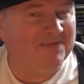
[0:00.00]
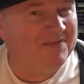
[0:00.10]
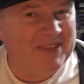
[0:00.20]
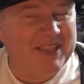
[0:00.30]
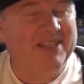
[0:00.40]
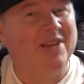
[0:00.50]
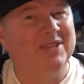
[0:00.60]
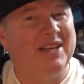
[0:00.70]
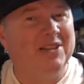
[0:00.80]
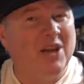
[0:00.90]
really don't
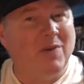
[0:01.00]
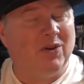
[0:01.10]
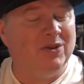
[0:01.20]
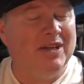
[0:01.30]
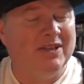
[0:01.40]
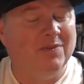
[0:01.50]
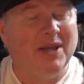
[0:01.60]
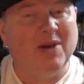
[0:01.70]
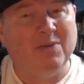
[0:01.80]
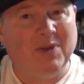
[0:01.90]
see too much need to
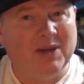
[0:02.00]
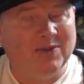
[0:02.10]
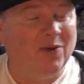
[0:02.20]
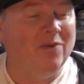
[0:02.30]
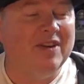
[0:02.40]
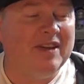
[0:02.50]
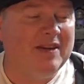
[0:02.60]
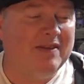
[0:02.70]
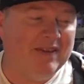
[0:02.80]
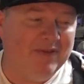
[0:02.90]
play it on the PS4
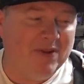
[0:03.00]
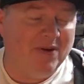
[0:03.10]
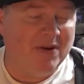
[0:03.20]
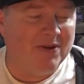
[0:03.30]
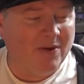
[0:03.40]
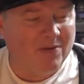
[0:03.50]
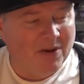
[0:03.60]
really if you've got those older